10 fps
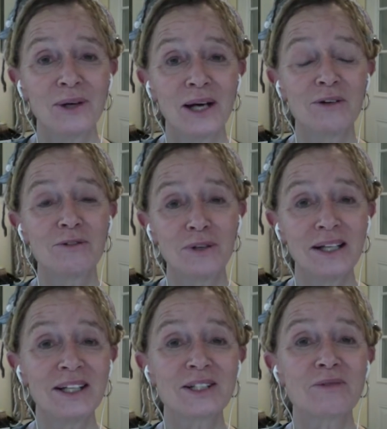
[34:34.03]
having
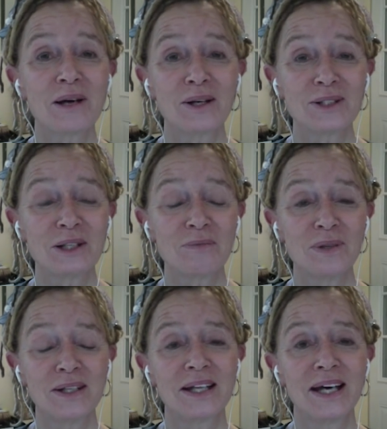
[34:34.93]
feelings about
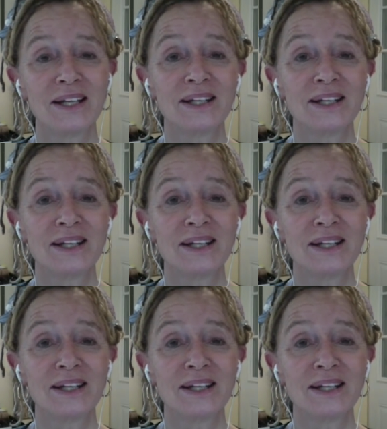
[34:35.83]
something that